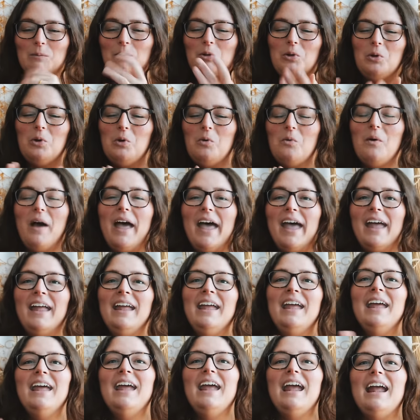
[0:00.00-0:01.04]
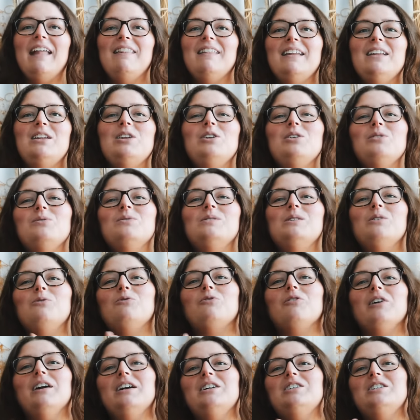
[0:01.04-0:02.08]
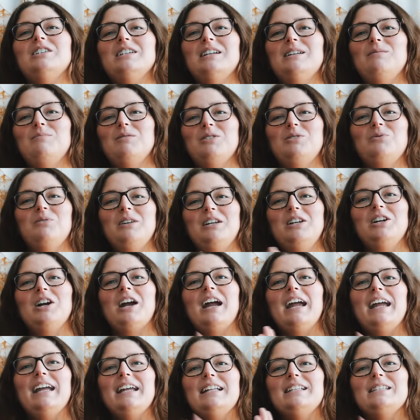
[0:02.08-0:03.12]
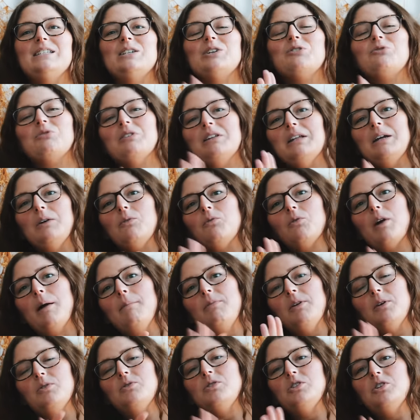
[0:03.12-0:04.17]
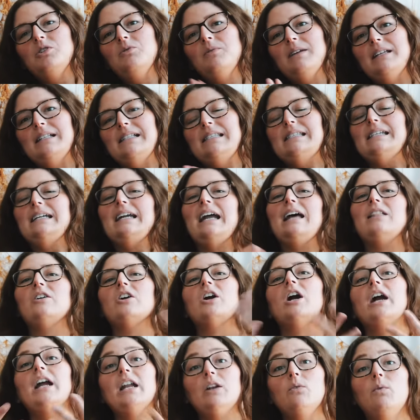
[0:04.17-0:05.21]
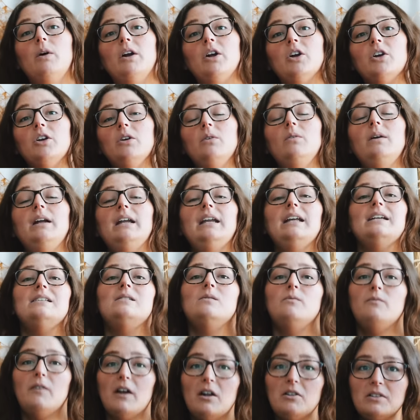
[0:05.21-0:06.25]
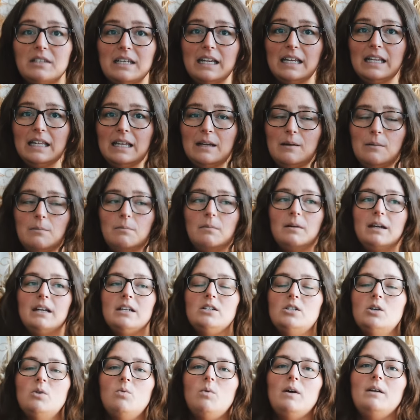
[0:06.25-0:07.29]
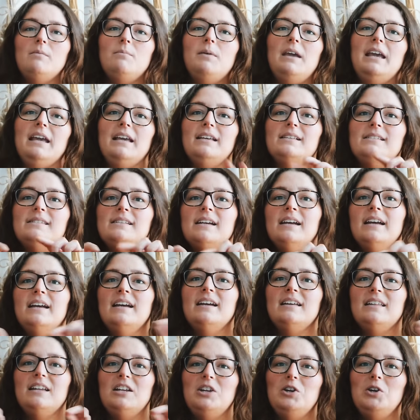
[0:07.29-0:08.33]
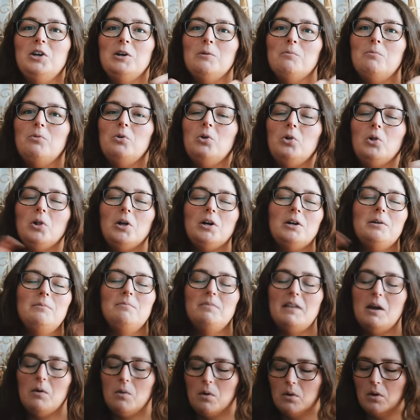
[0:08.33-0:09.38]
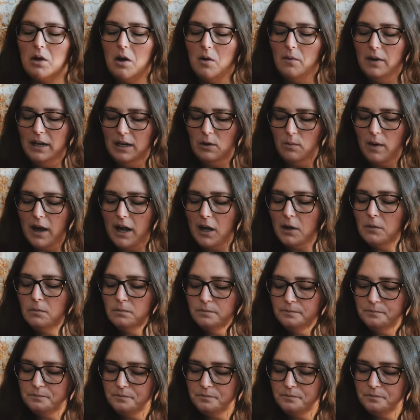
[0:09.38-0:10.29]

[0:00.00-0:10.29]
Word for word: a little wet, and then you use the friction between your hands to really rub those two ends together. And what you're doing is felting them into one piece. Then you can pull on them, they won't go anywhere.